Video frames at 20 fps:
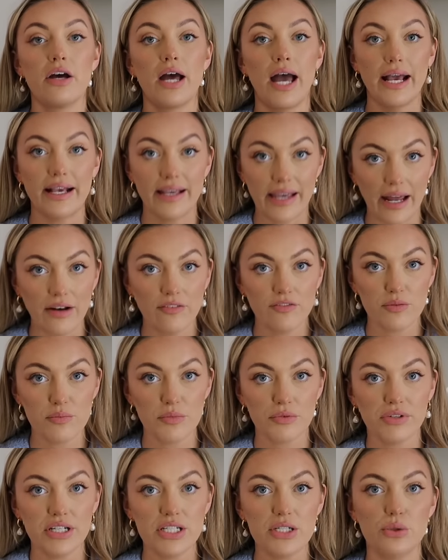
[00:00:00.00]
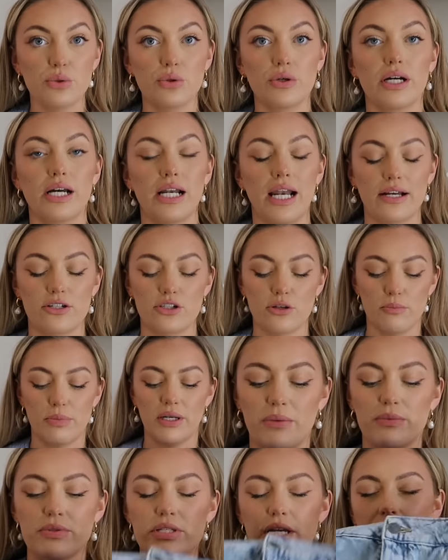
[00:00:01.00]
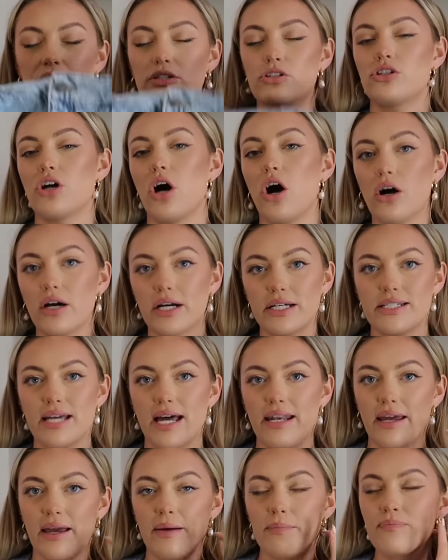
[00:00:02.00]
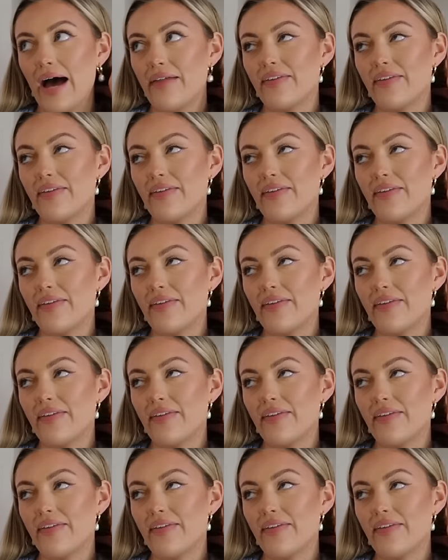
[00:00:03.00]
again from the Rita Ora collection, was like a darker denim.